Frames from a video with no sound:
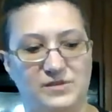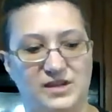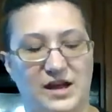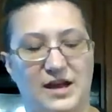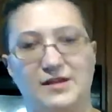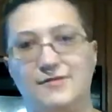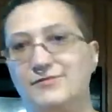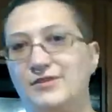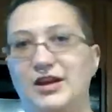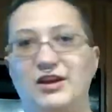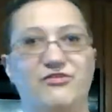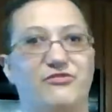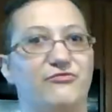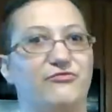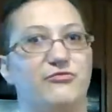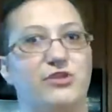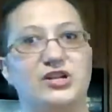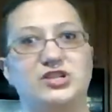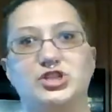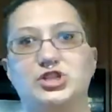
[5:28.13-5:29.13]
Kind of like
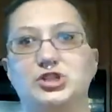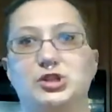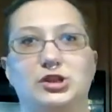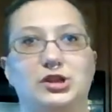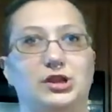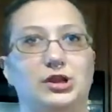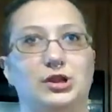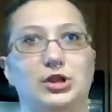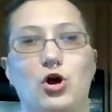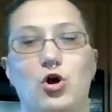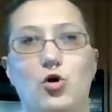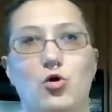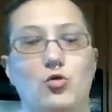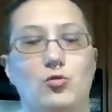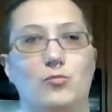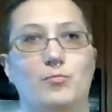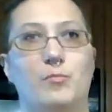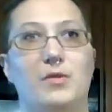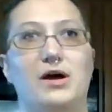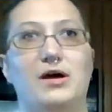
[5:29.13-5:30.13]
fresh
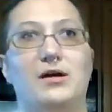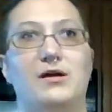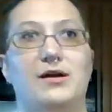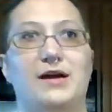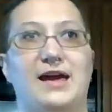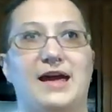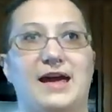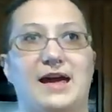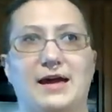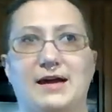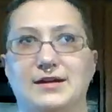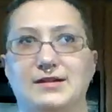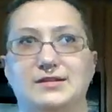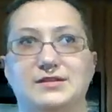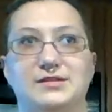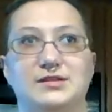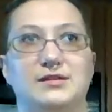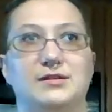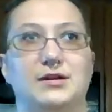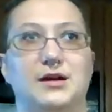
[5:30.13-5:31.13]
loam
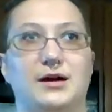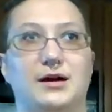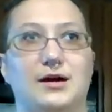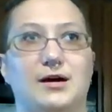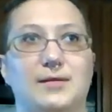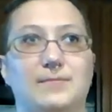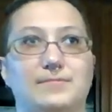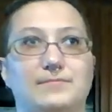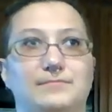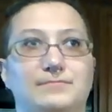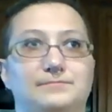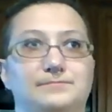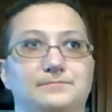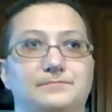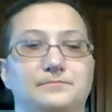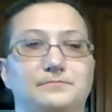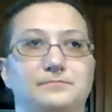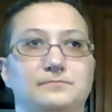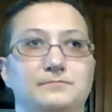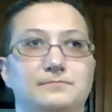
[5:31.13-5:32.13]
and
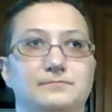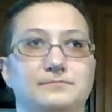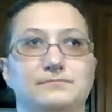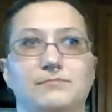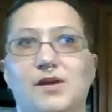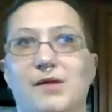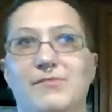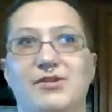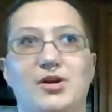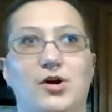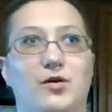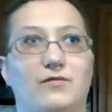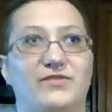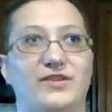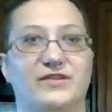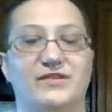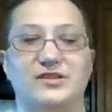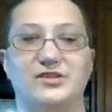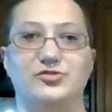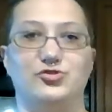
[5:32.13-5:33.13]
I mean,
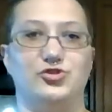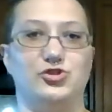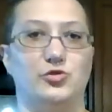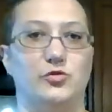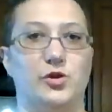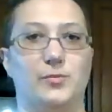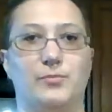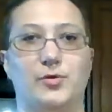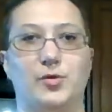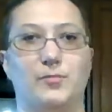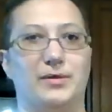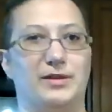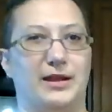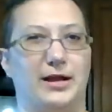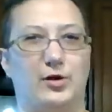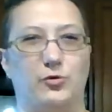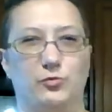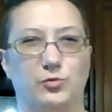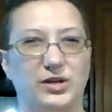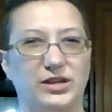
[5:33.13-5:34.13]
obviously juniper, but
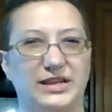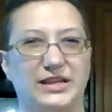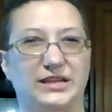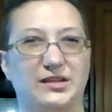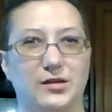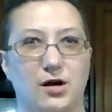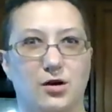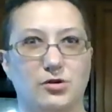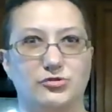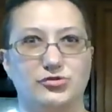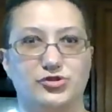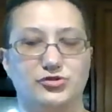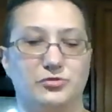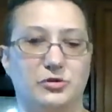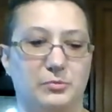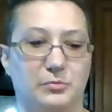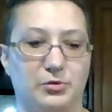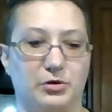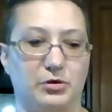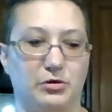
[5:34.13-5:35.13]
like a really young
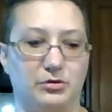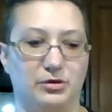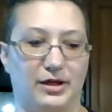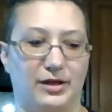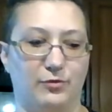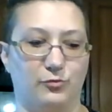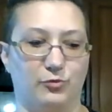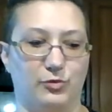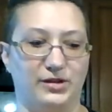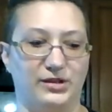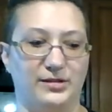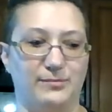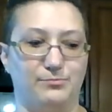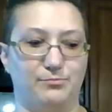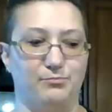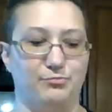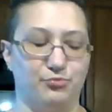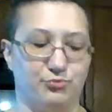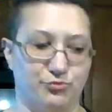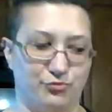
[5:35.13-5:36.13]
juniper, like really
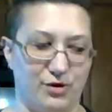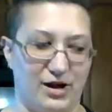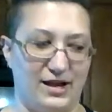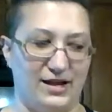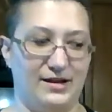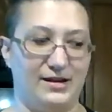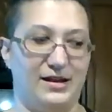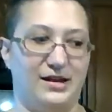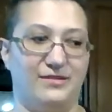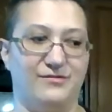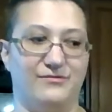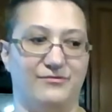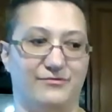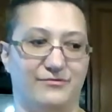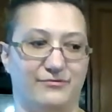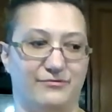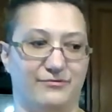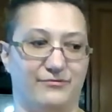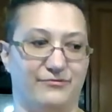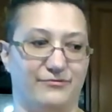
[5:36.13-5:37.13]
bright and
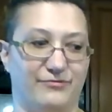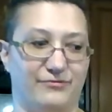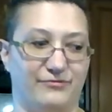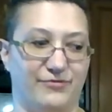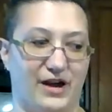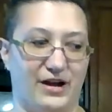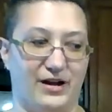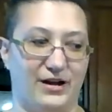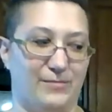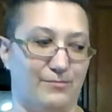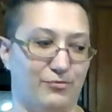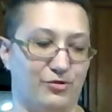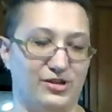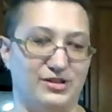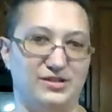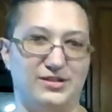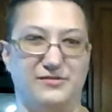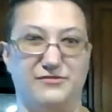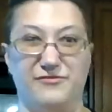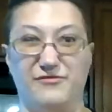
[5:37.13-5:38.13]

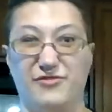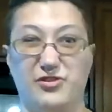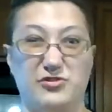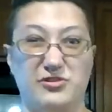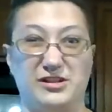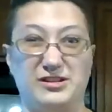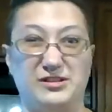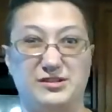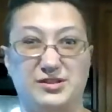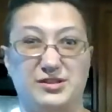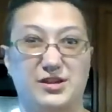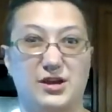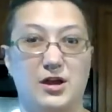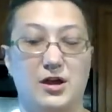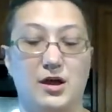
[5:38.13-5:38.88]
vibrant and verdant.